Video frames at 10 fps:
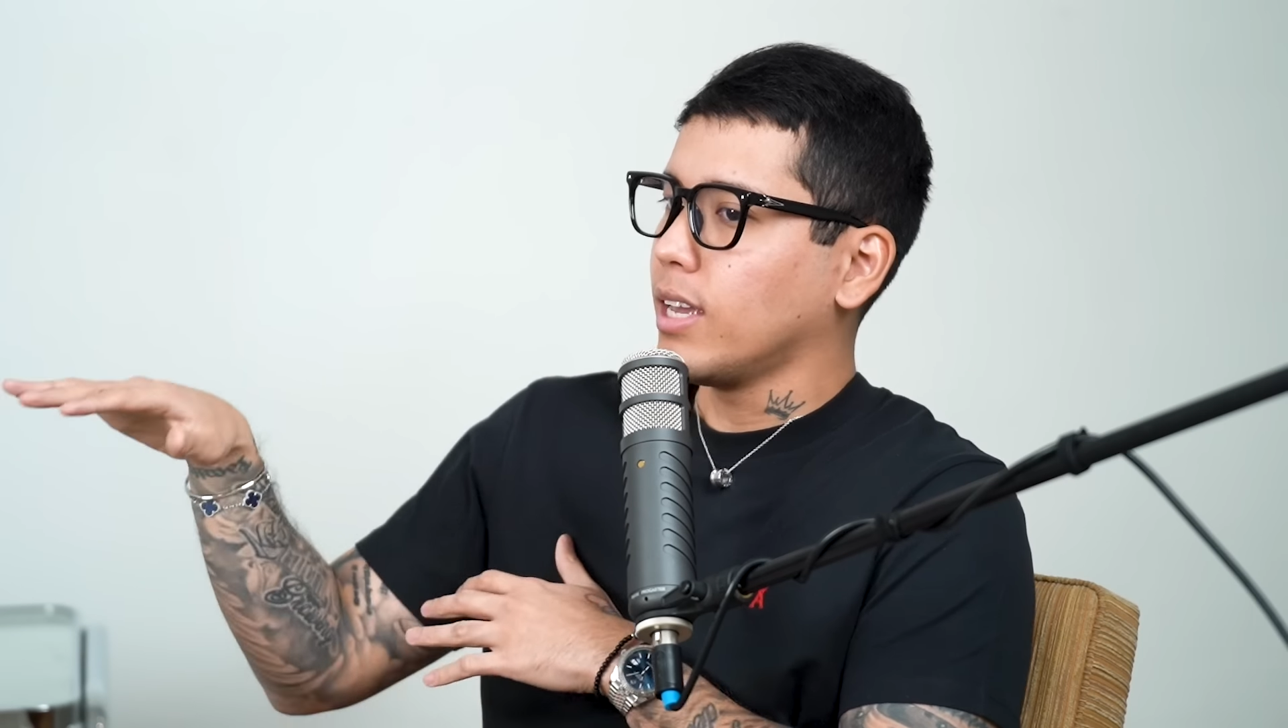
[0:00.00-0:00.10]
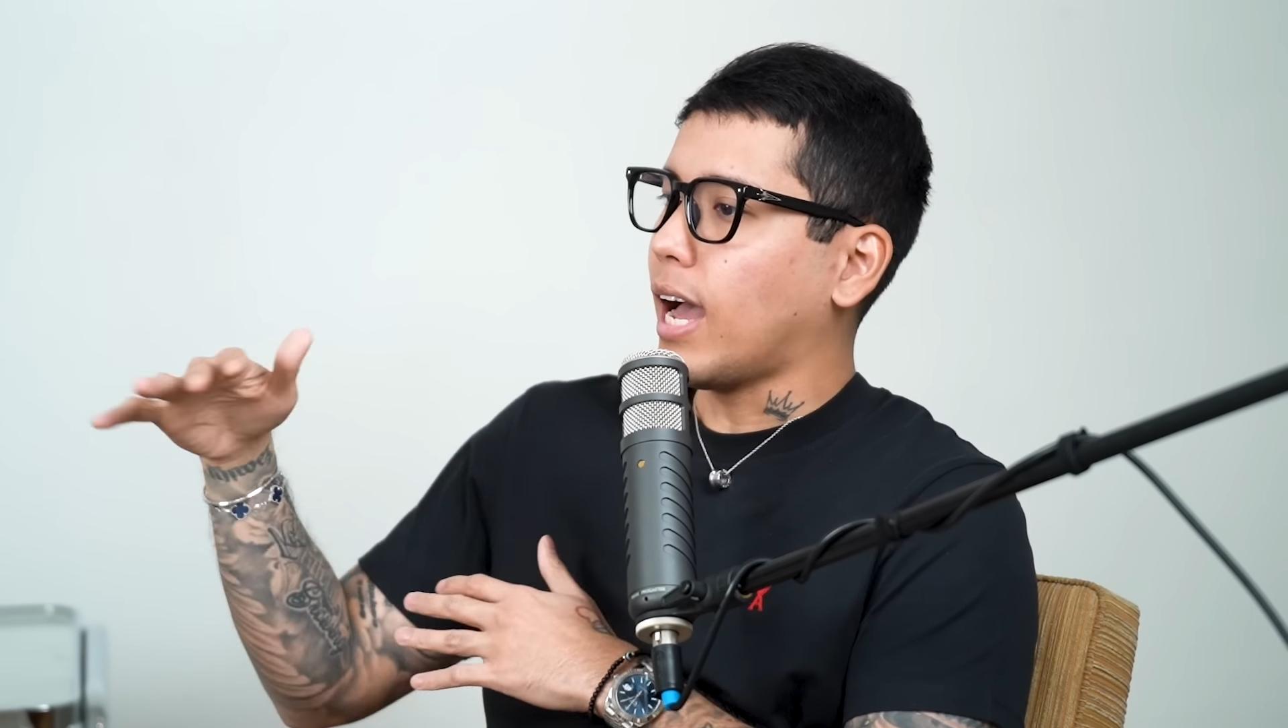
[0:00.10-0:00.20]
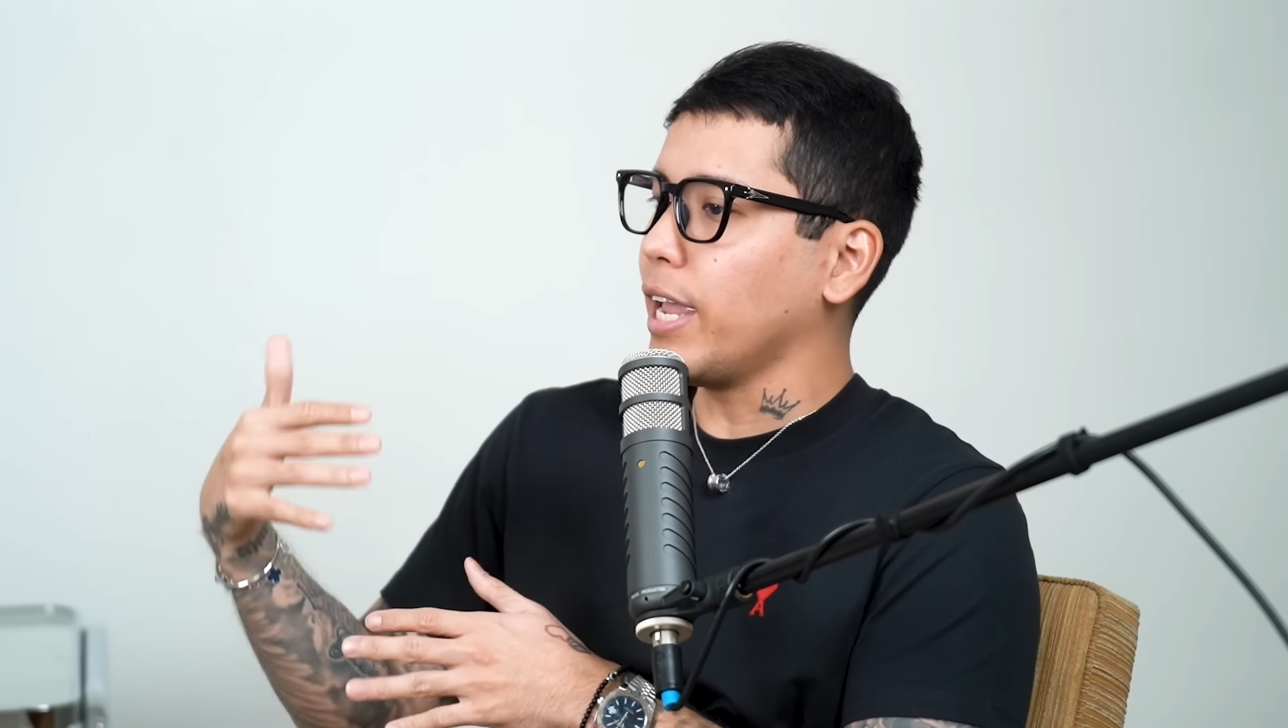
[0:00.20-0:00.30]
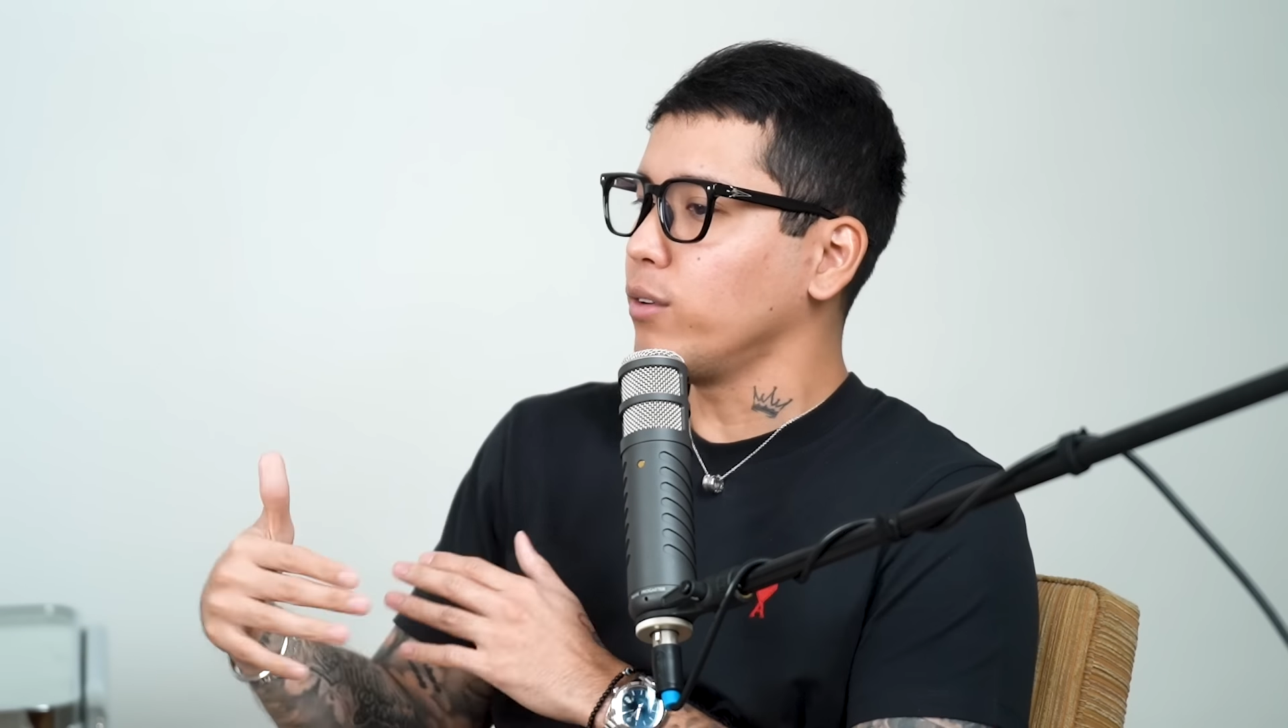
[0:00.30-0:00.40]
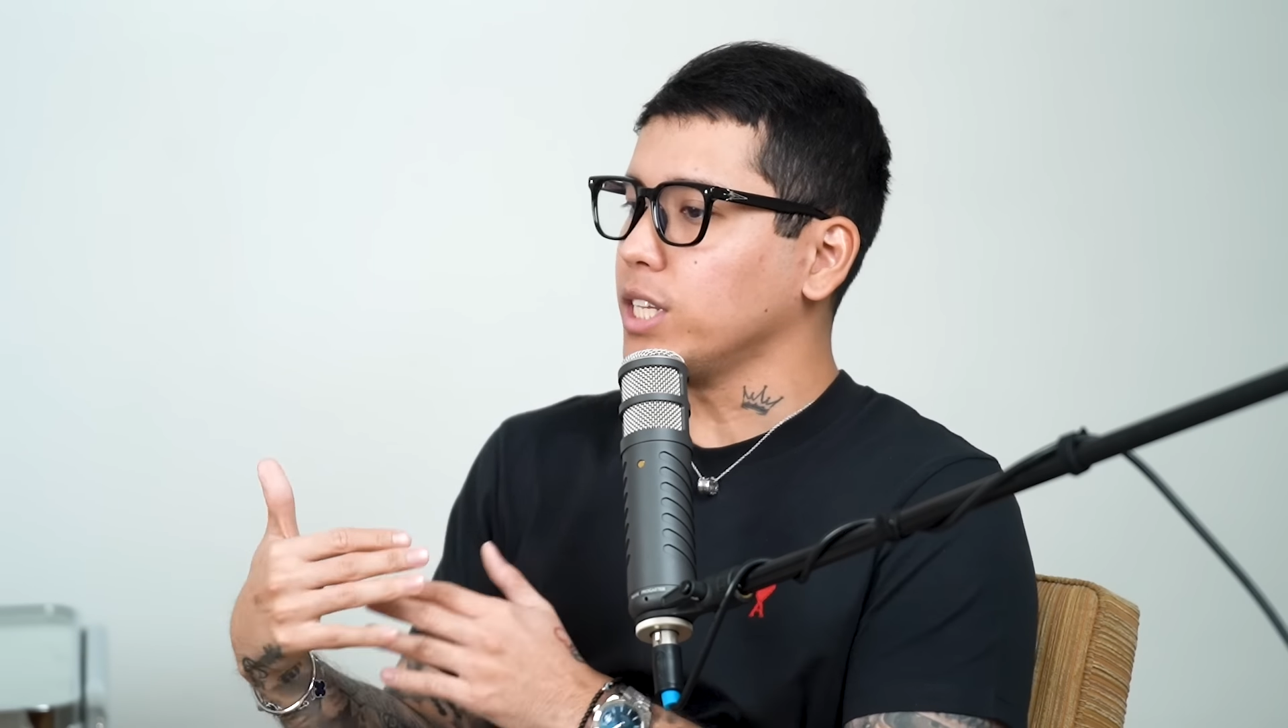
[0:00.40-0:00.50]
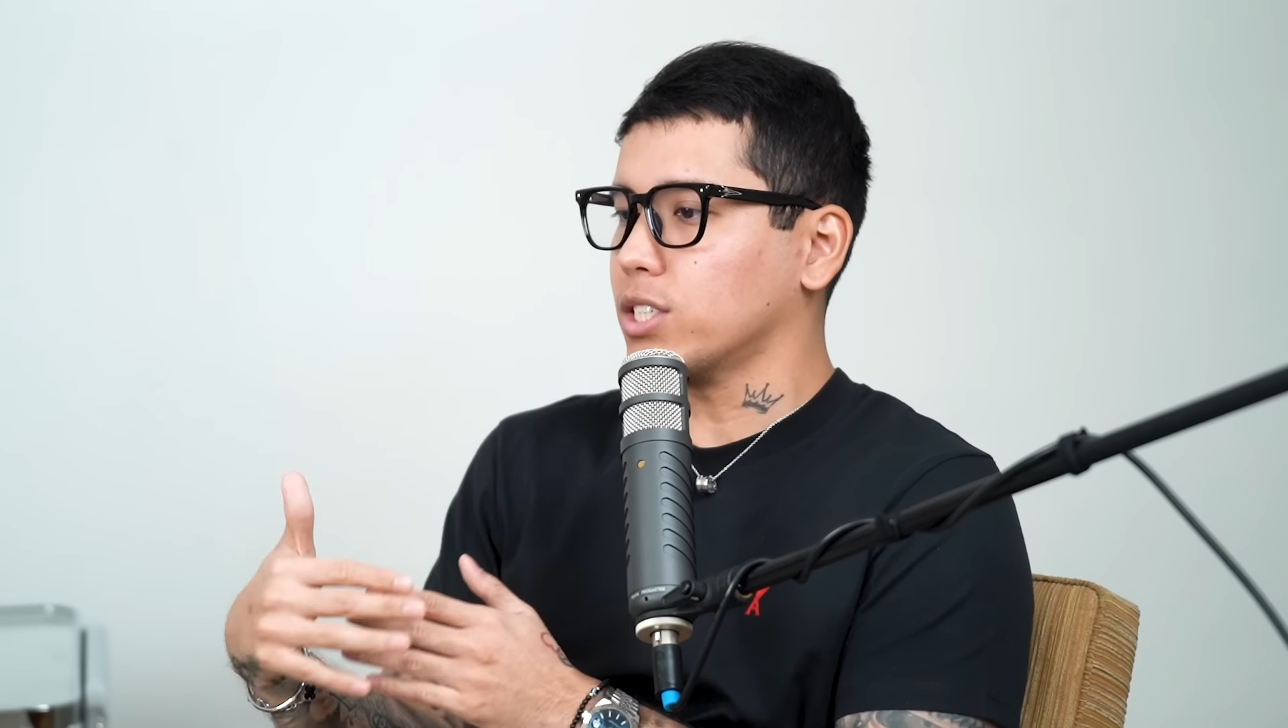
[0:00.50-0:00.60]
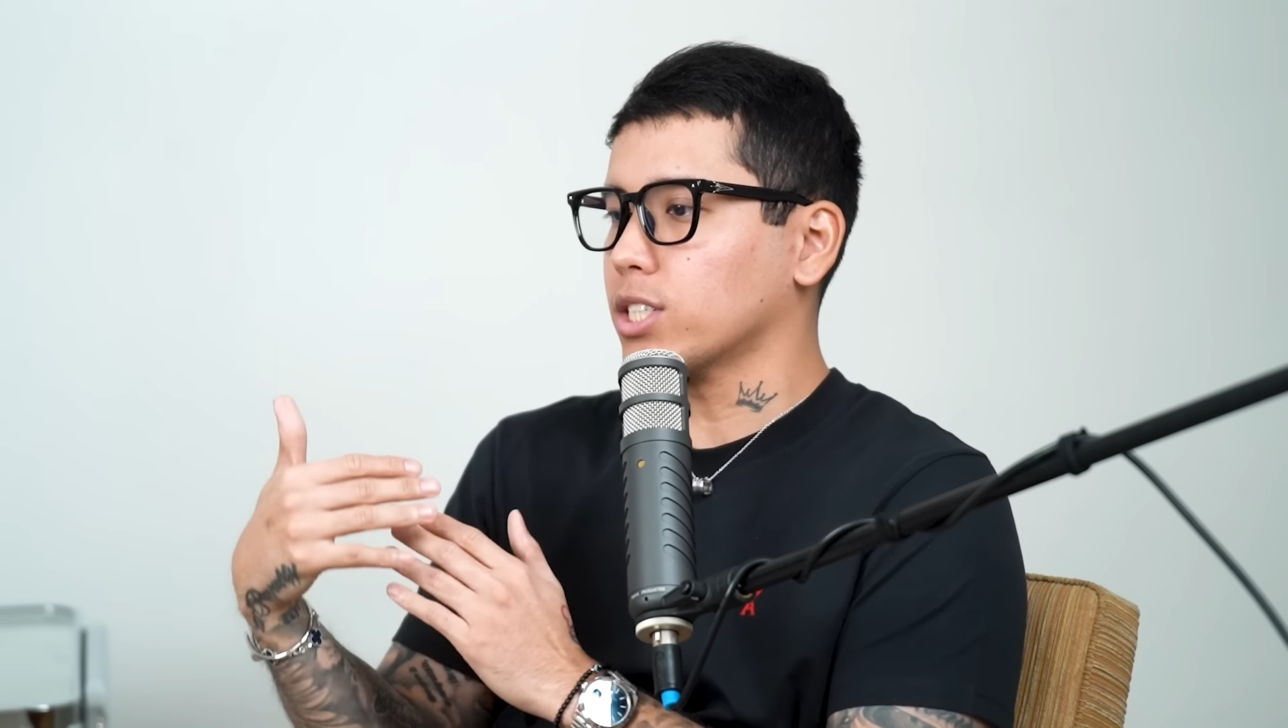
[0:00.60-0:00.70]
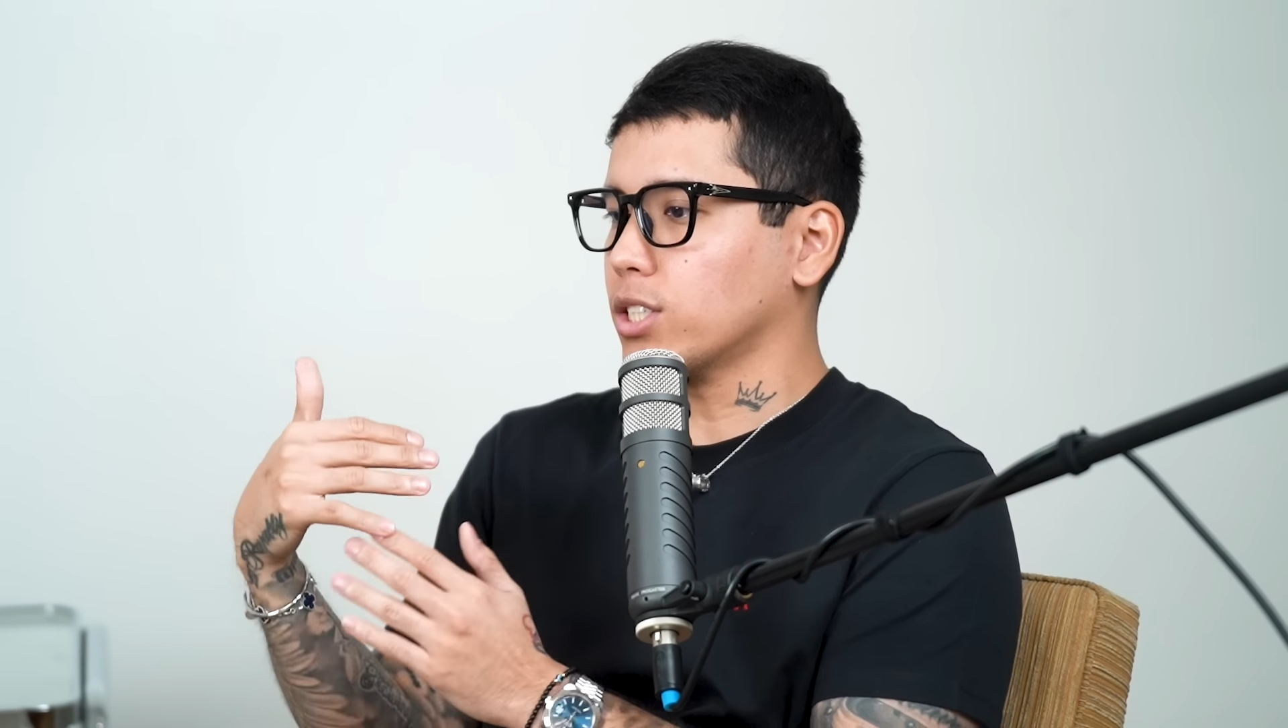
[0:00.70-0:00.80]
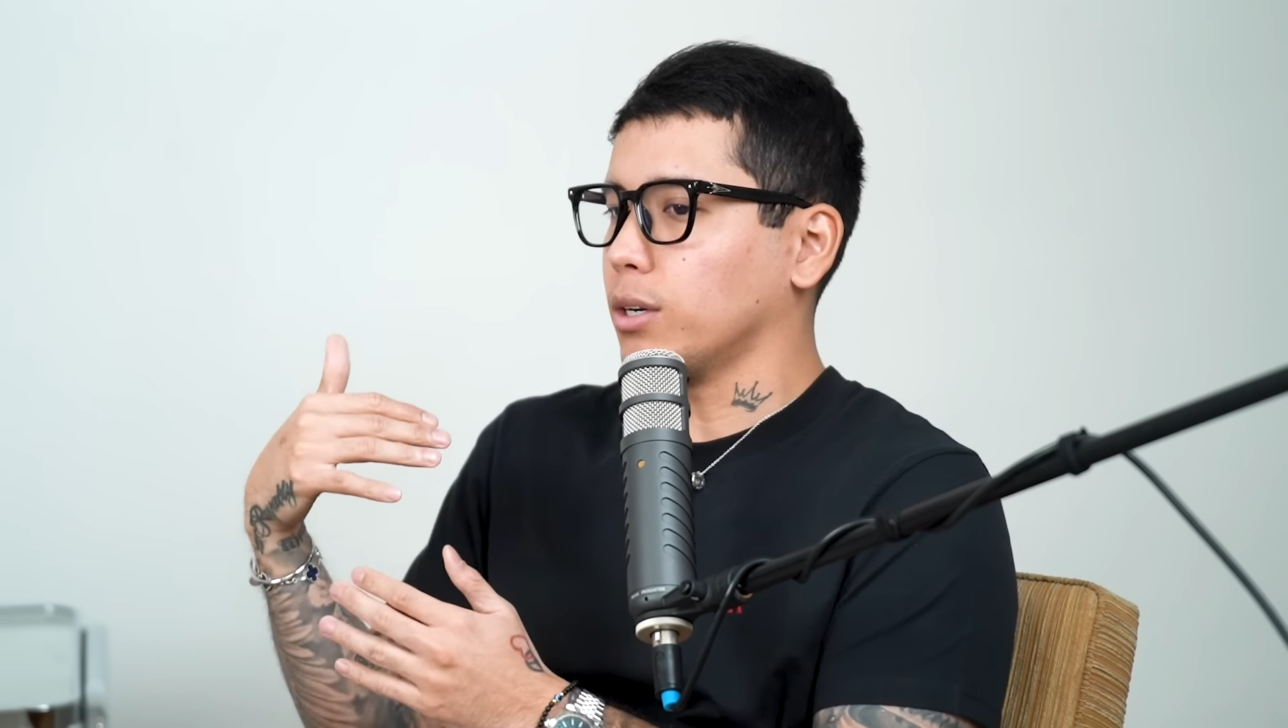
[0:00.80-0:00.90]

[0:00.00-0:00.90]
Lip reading: I reach,